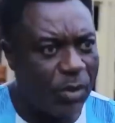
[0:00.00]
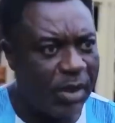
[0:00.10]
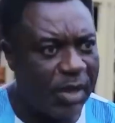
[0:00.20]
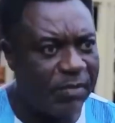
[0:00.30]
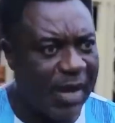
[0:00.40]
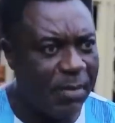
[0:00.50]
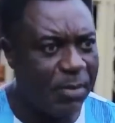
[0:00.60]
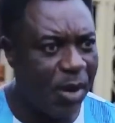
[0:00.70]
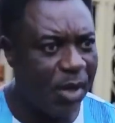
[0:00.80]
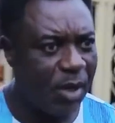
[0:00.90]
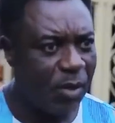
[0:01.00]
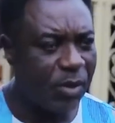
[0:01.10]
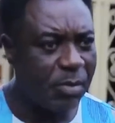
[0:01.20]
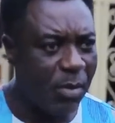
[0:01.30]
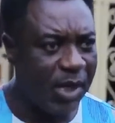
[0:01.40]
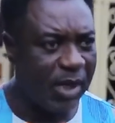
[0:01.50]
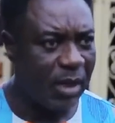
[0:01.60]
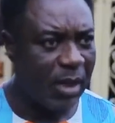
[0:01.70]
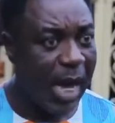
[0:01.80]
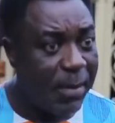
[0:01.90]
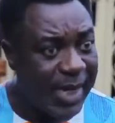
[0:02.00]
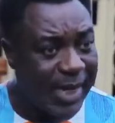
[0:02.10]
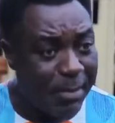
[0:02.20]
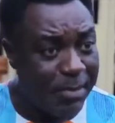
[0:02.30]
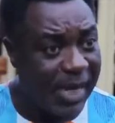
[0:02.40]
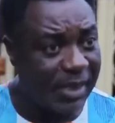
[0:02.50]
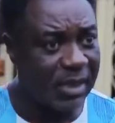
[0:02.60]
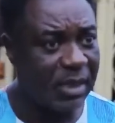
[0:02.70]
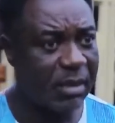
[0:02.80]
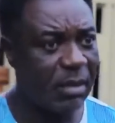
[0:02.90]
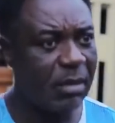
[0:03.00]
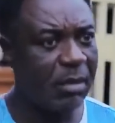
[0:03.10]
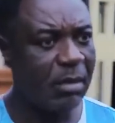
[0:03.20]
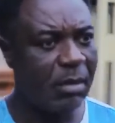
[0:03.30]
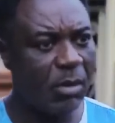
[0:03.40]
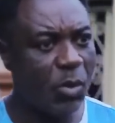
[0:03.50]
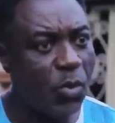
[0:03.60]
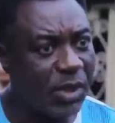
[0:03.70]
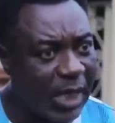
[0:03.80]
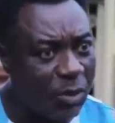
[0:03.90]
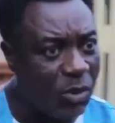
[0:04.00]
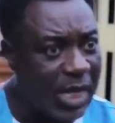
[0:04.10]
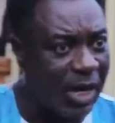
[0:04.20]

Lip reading: to a fine boy with money, American-based, who will